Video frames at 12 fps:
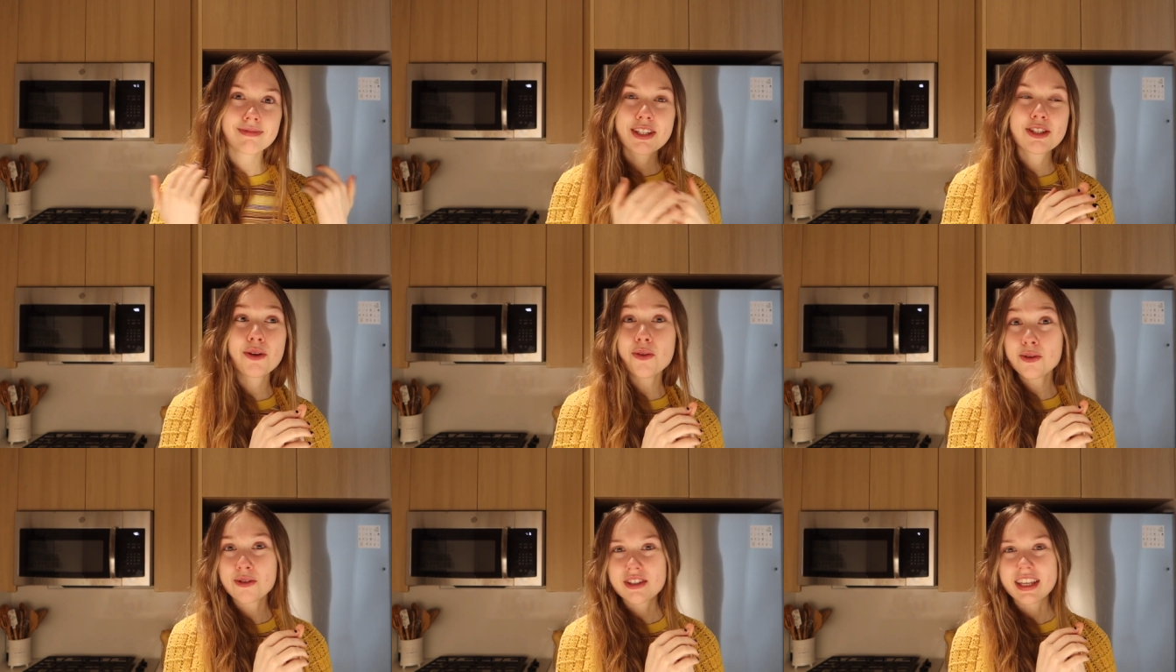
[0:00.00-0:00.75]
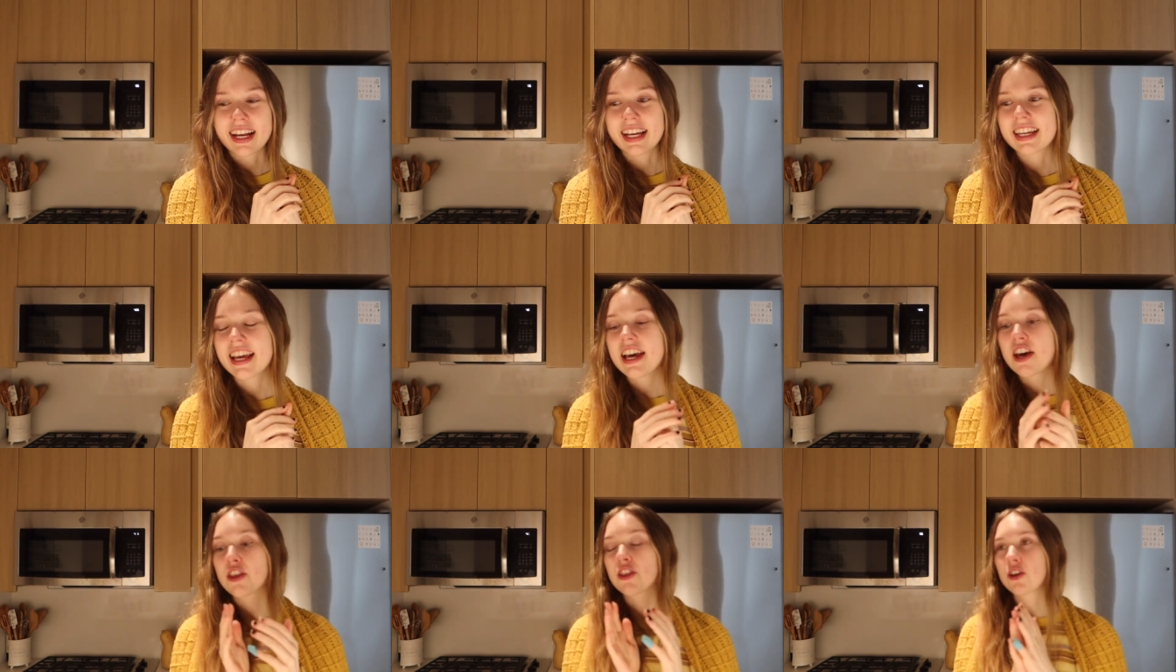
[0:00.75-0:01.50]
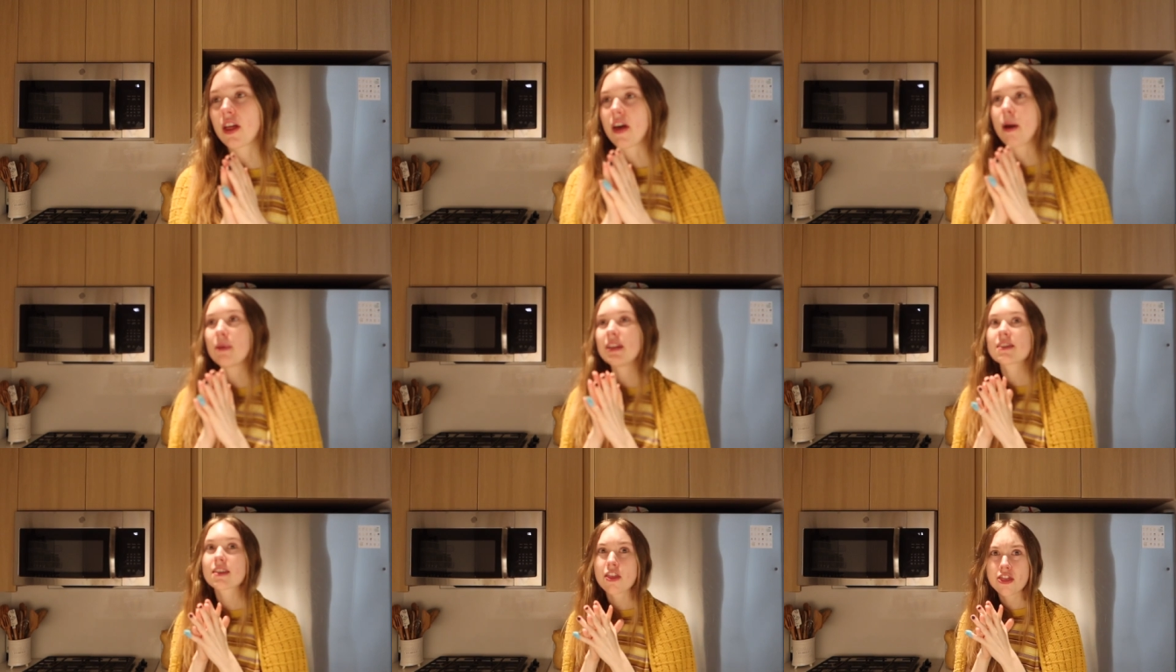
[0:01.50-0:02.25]
So those were second. So that
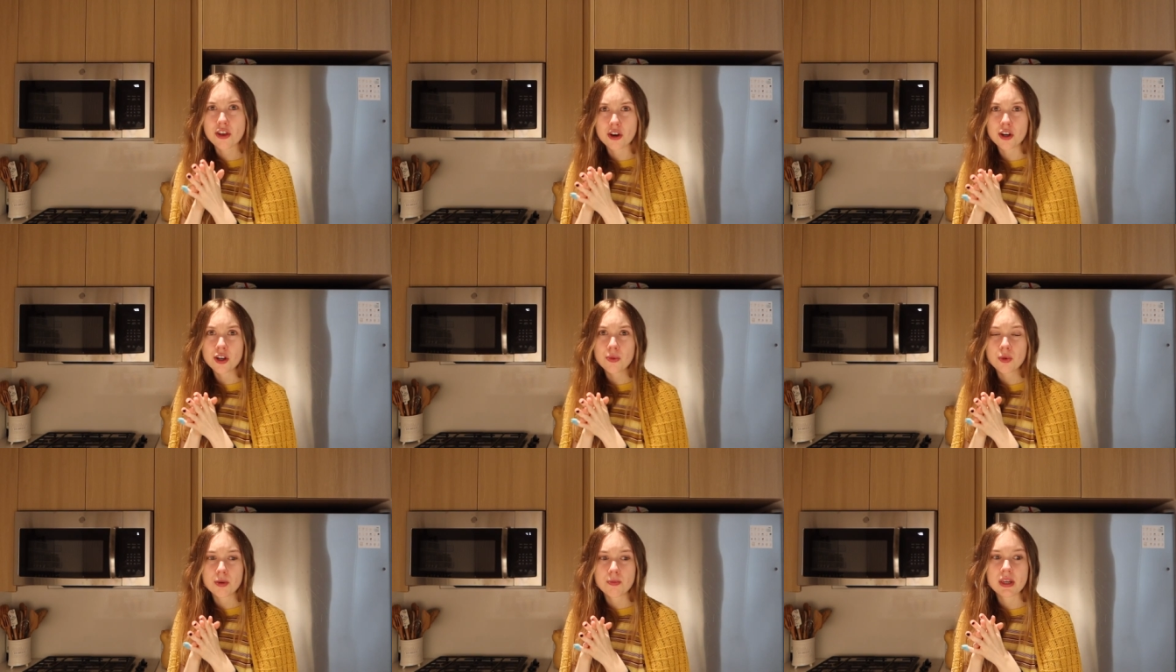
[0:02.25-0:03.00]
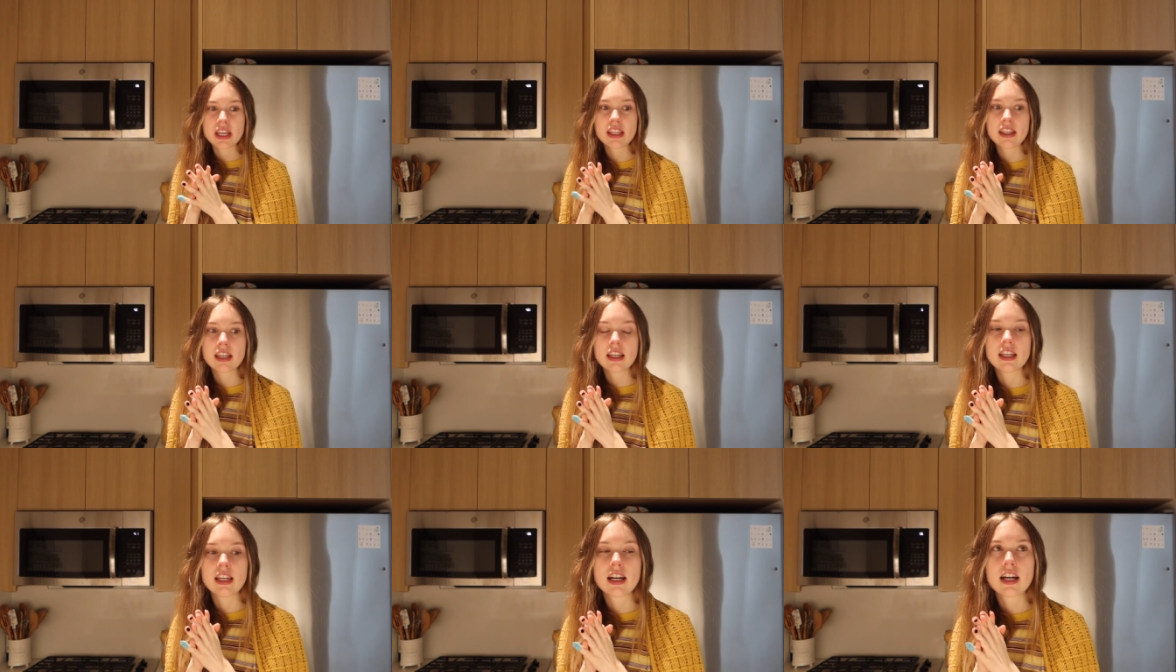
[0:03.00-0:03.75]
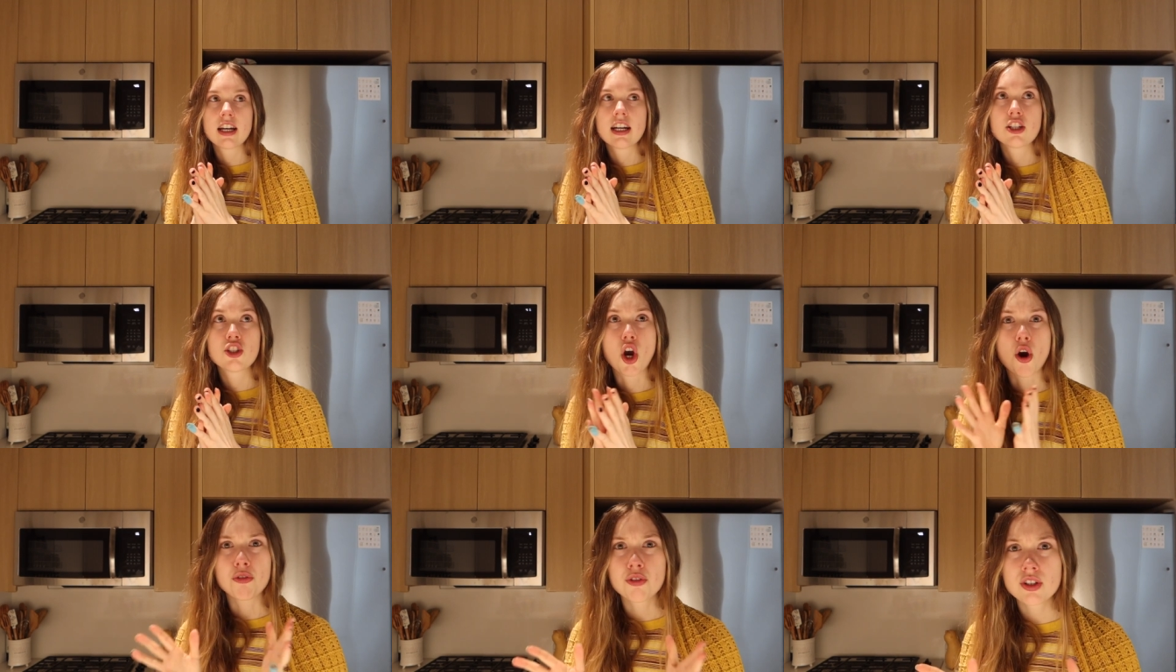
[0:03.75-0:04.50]
means that third would be the
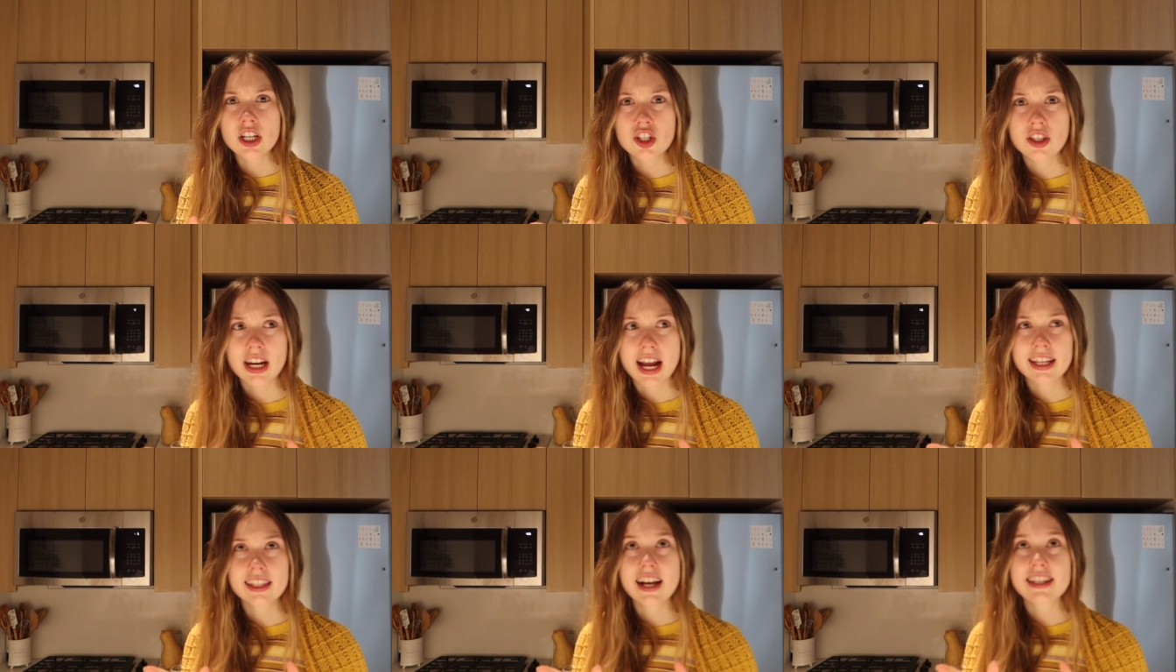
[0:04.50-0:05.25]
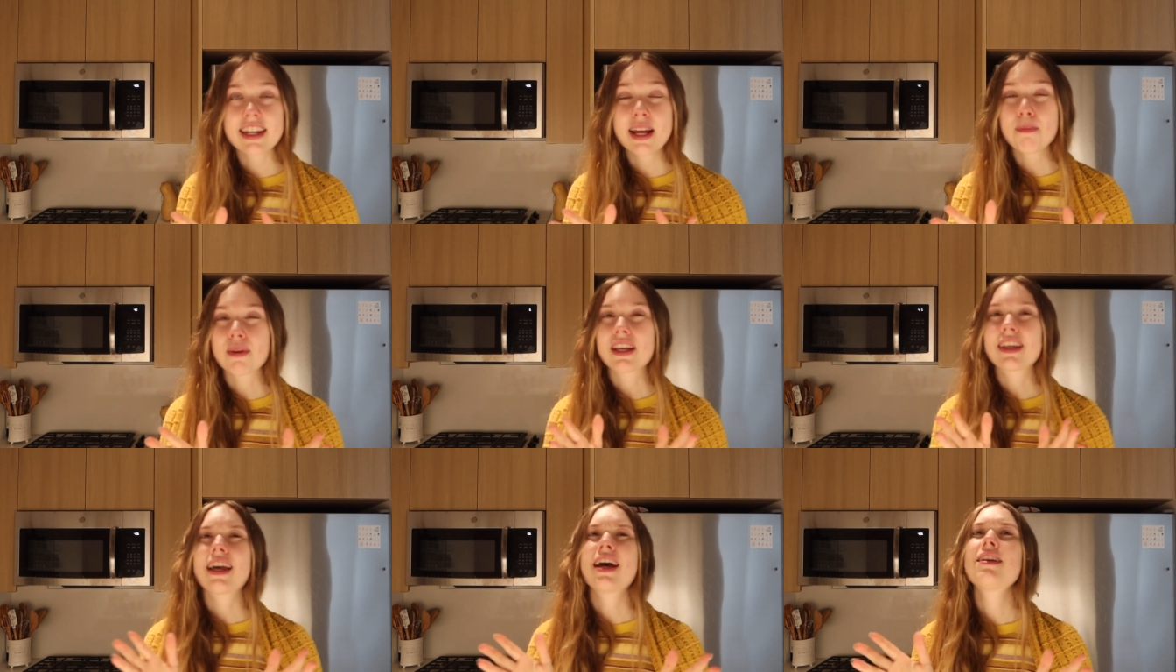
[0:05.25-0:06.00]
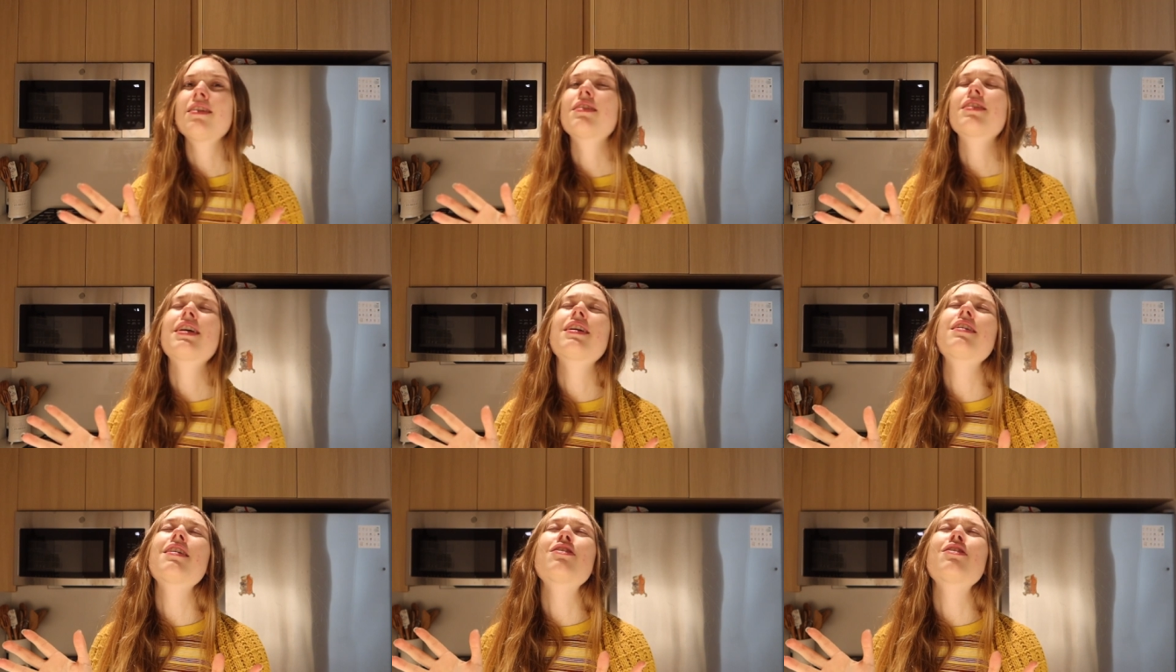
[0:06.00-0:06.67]
tofu dish that I had last night. But again, like